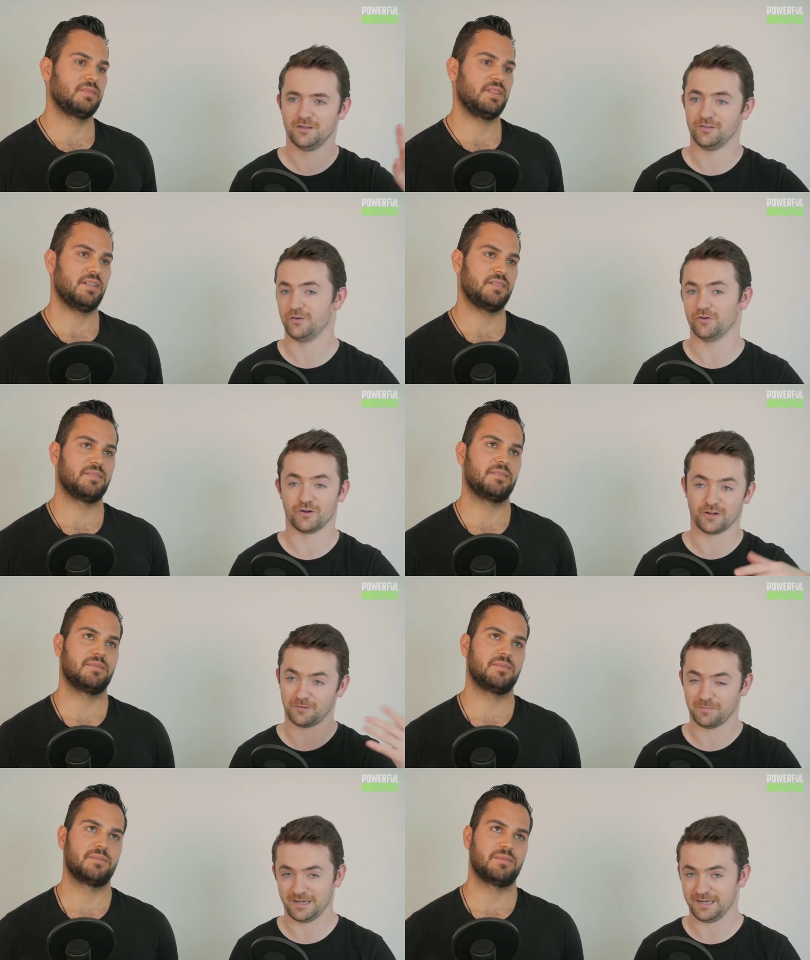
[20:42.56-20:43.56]
Speaker 1: that yeah. you're going to
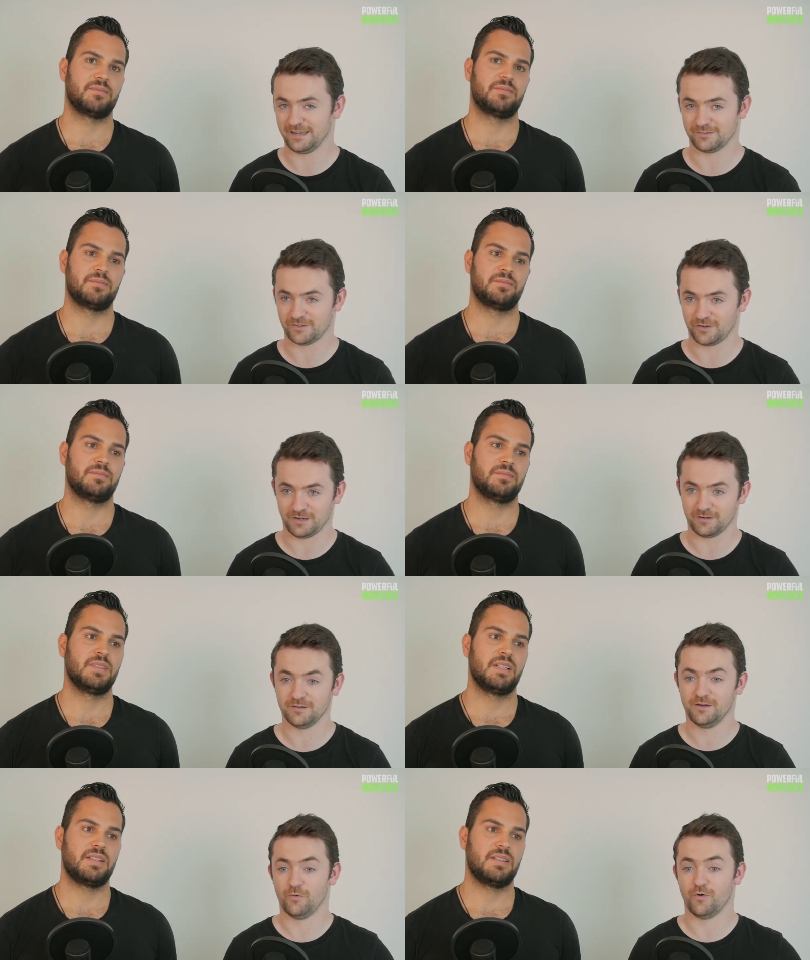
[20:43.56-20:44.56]
completely get stuck in.
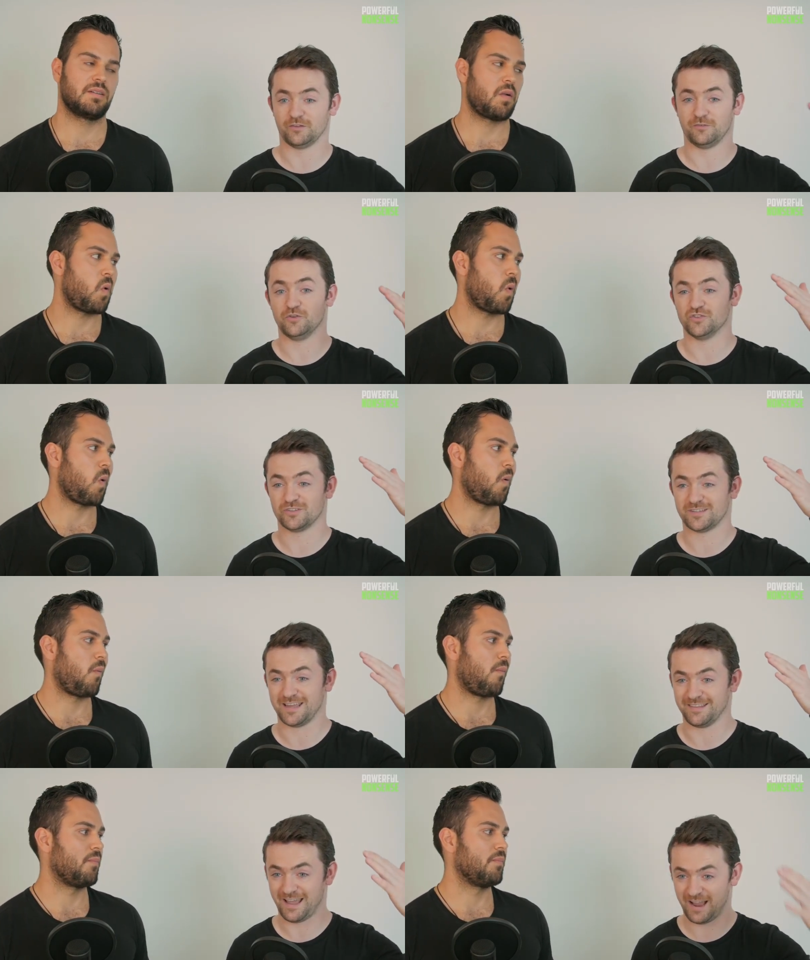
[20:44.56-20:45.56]
Whereas if you just
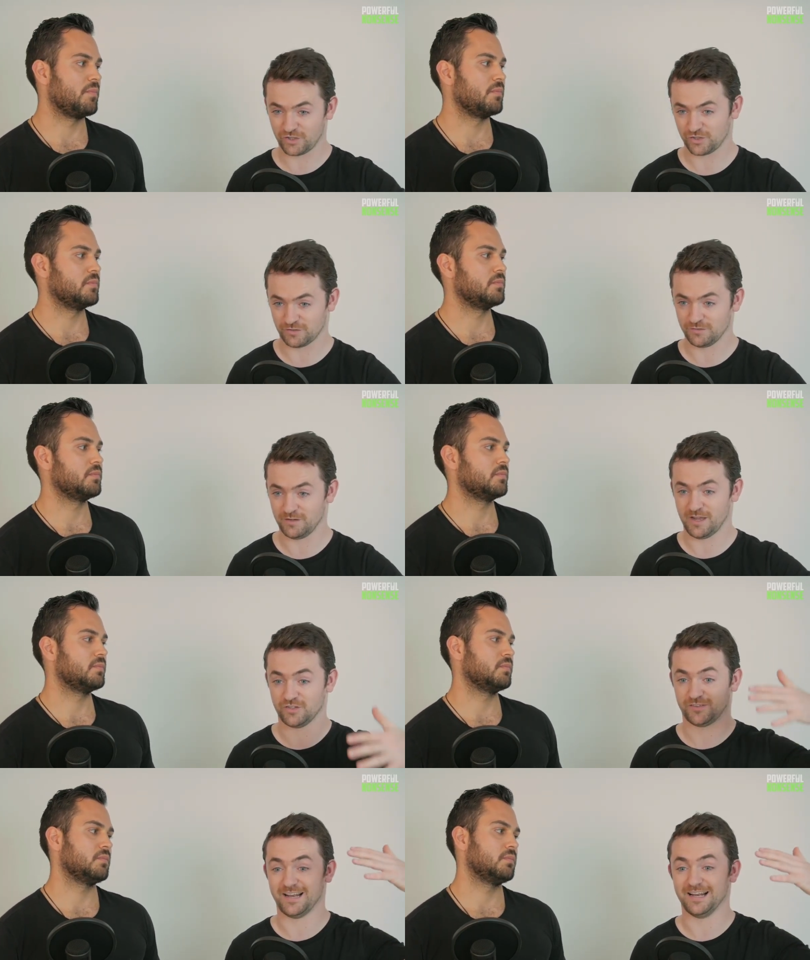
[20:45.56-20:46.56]
take the action
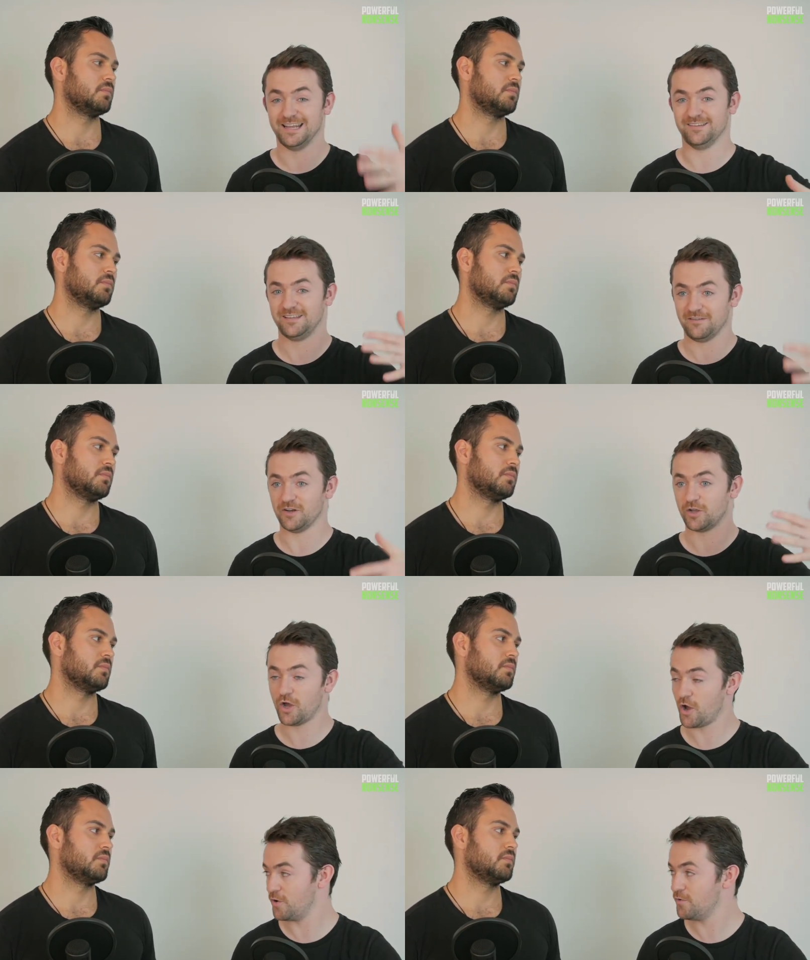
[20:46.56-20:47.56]
and just at least give it a
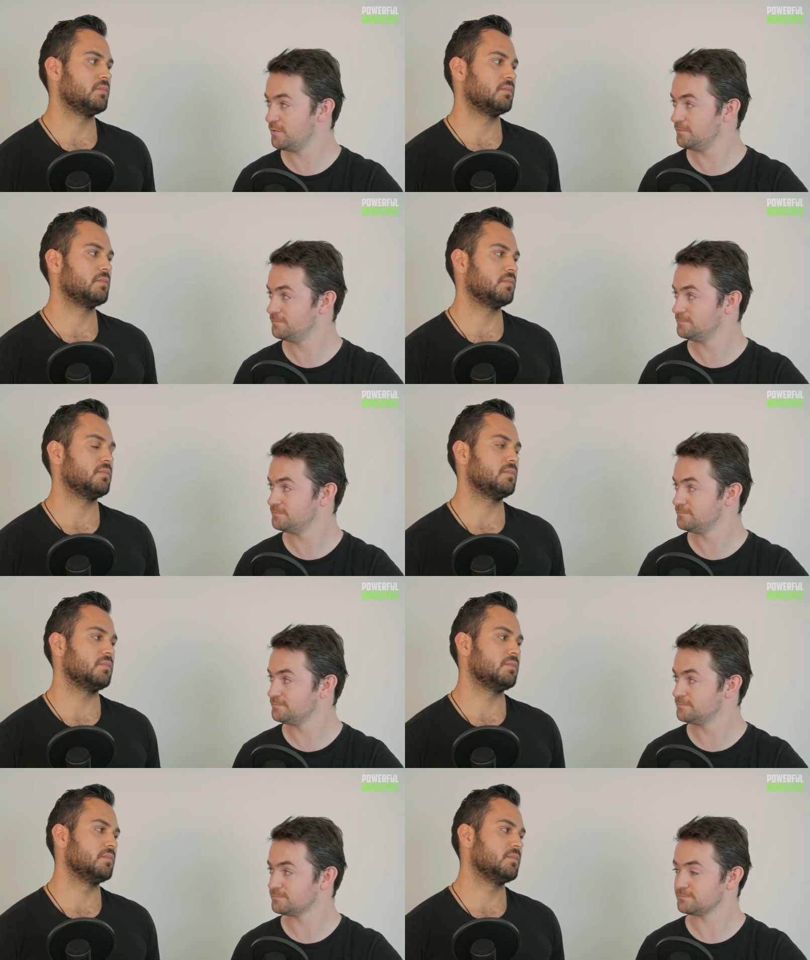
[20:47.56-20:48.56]
go,
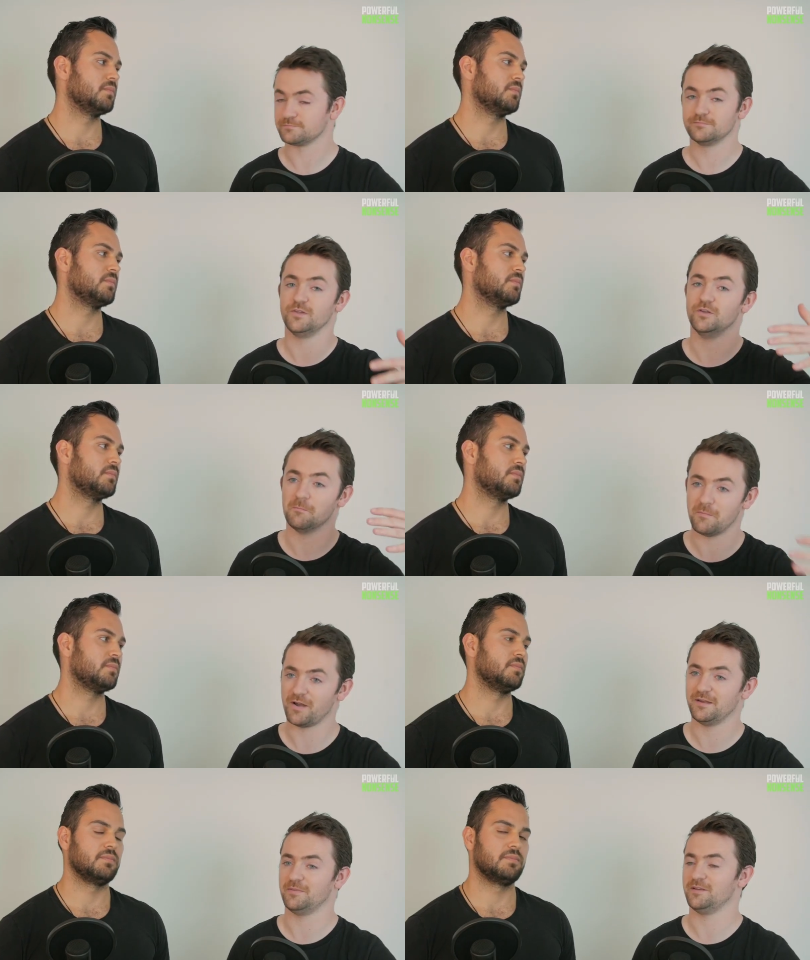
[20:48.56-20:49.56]
Speaker 2: mm-hmm.
Speaker 1: you
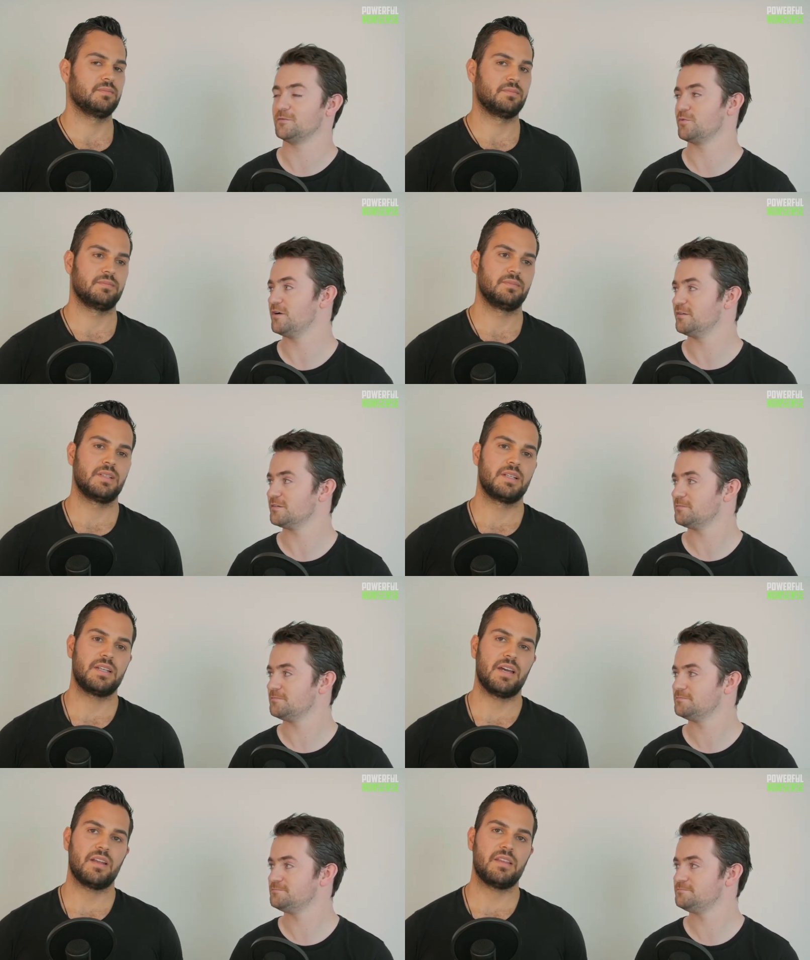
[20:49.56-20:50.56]
might be surprised.
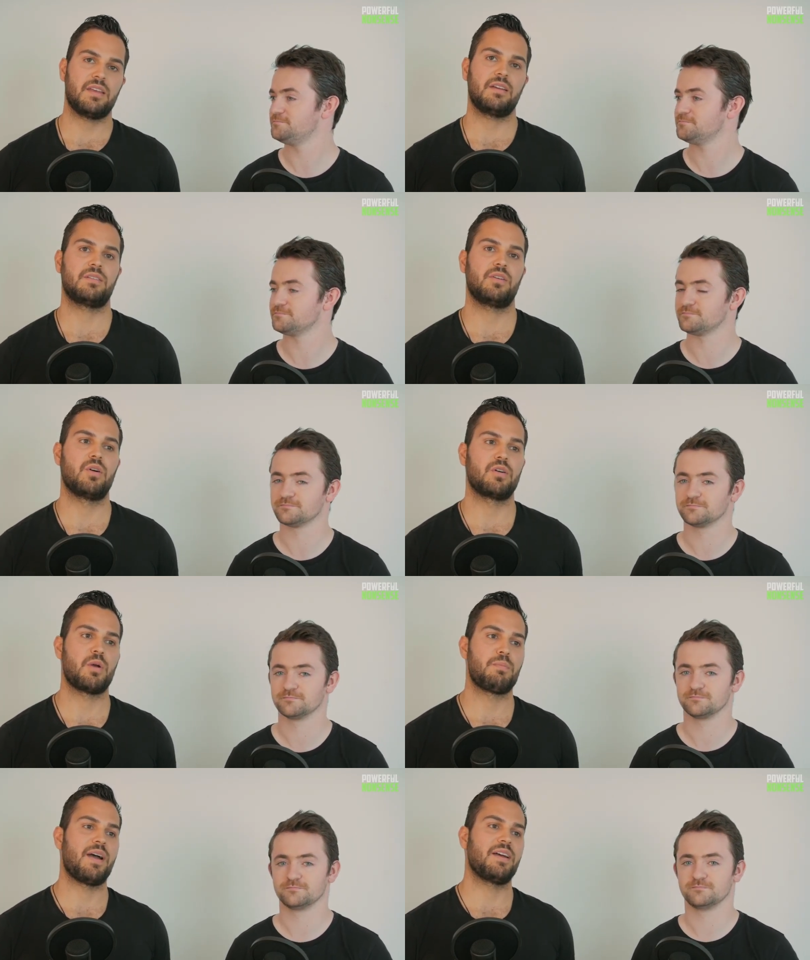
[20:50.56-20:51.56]
Speaker 2: Yeah, and I think you've got to
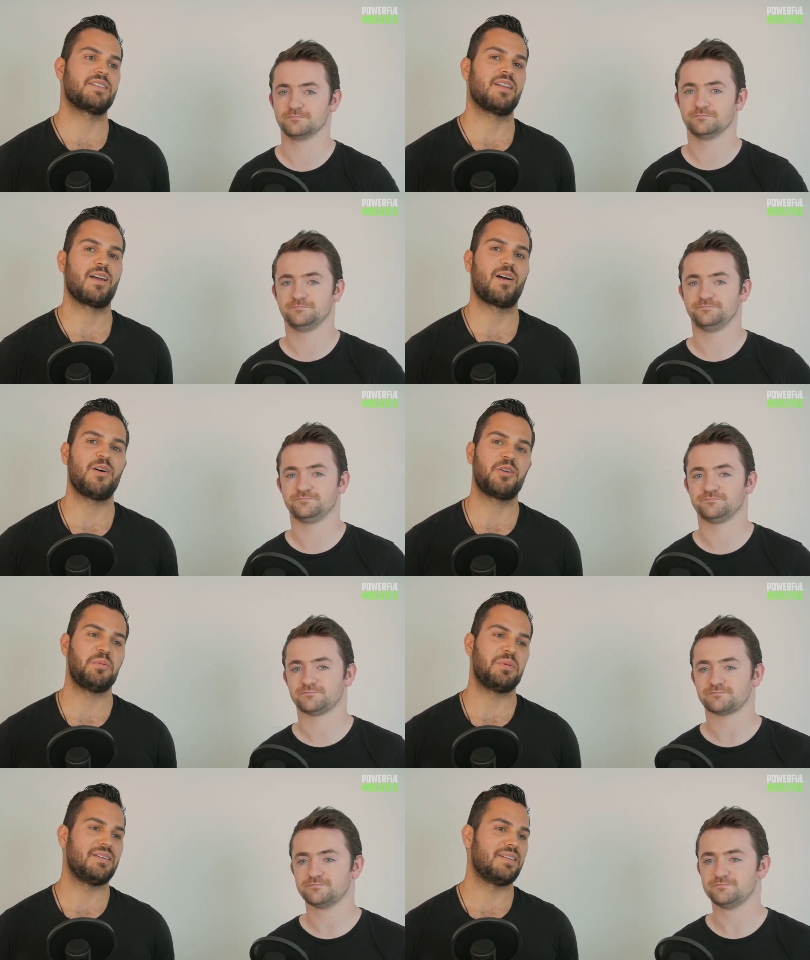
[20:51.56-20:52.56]
go back to, like, our
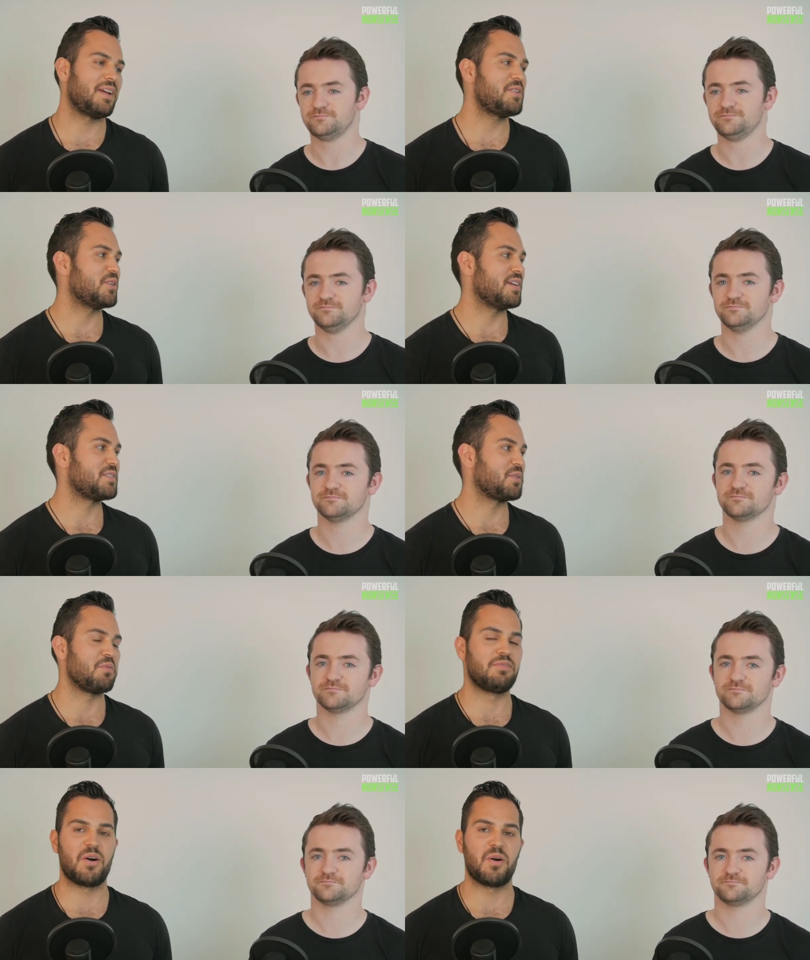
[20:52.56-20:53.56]
human nature is to
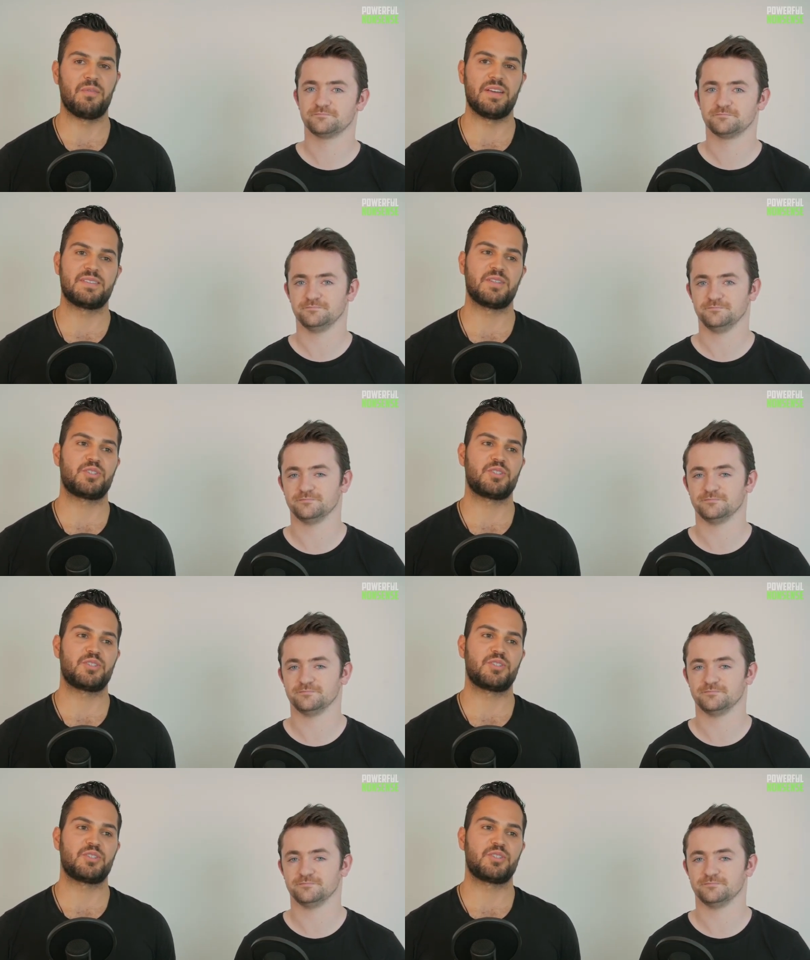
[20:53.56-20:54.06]
evolve, is to